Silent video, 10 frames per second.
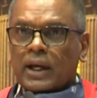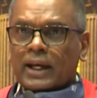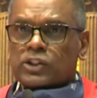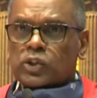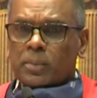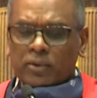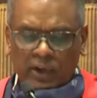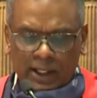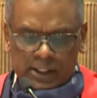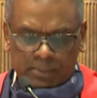and
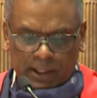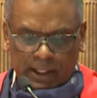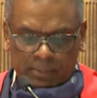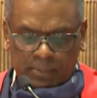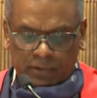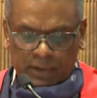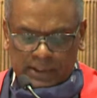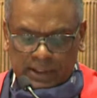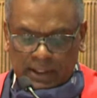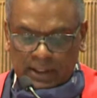supervised by
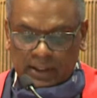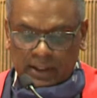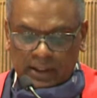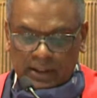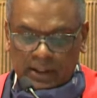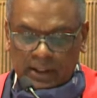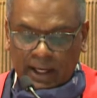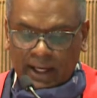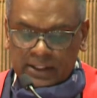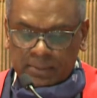Professor E.
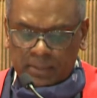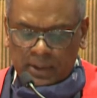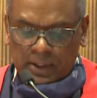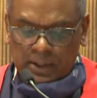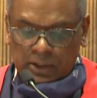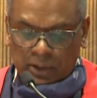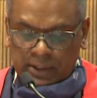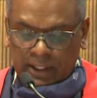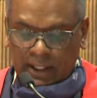Adam, Dr.